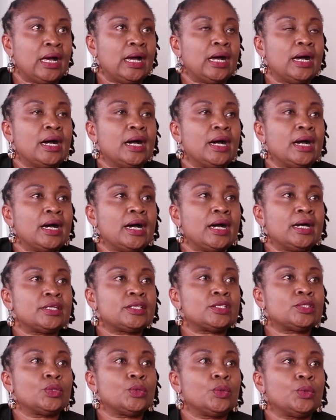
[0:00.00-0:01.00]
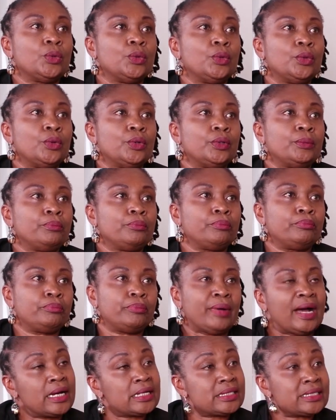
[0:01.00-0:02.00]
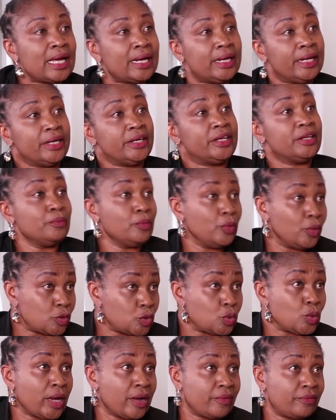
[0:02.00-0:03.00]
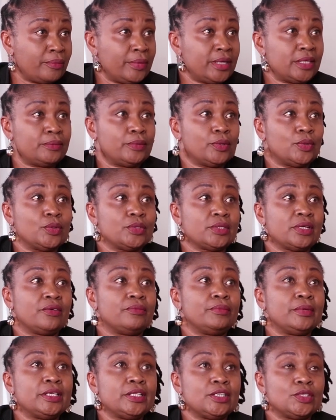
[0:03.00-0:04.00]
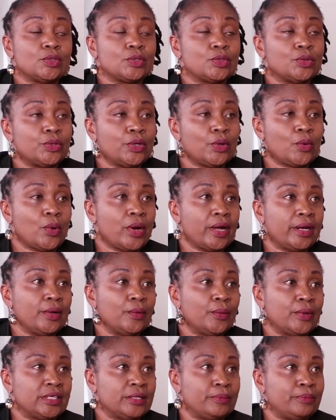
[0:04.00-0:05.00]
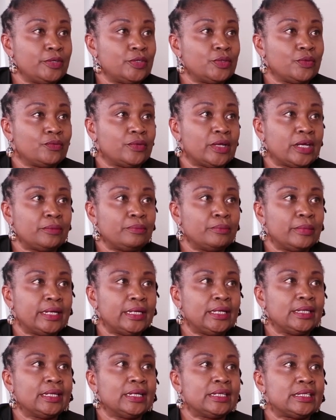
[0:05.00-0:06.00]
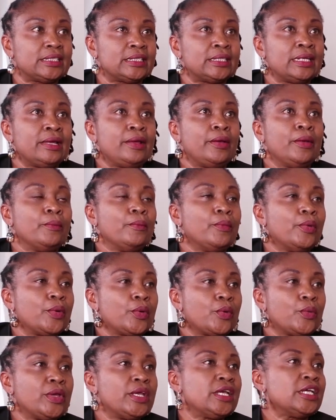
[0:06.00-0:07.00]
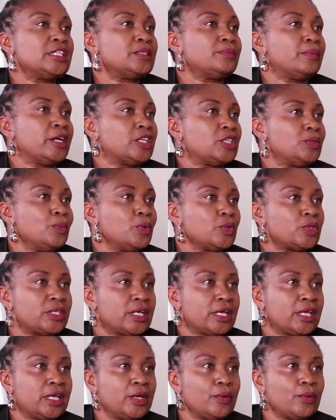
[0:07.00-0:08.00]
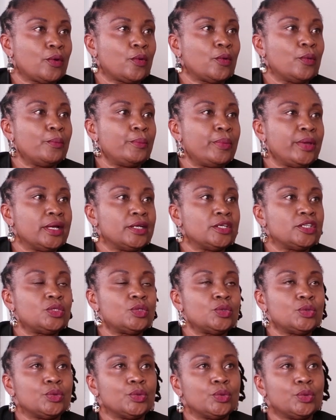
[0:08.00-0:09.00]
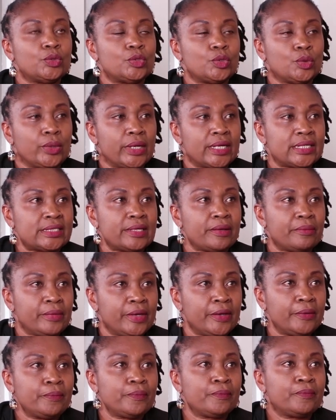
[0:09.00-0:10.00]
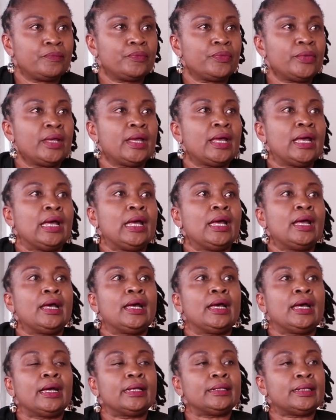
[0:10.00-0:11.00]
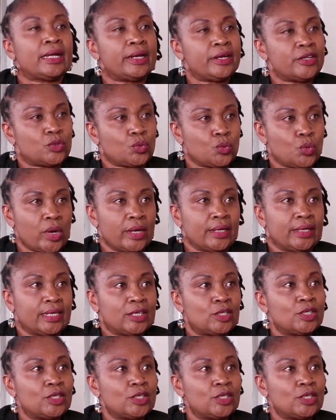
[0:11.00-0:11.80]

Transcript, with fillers: Uh, so banks are lending more to government because government is also requiring quite a bit of that money. That borrowing is much more secure compared to, to SME. Mm -hmm. That is one.